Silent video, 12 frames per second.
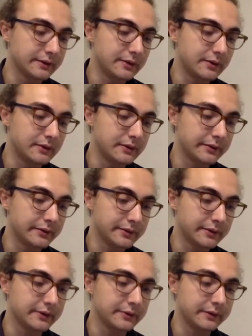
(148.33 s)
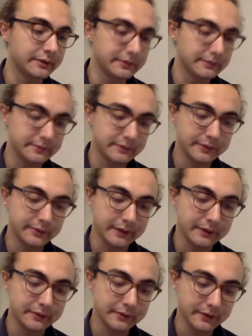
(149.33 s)
goal is for the Arduino to interface
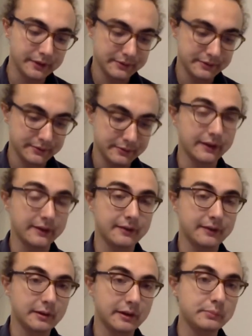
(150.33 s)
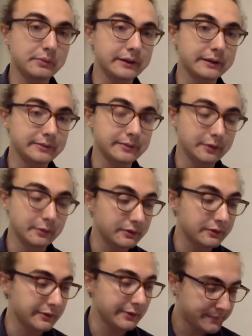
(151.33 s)
with other stuff when it's unplugged from the
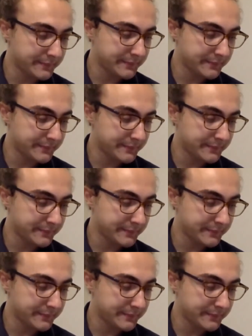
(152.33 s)
computer.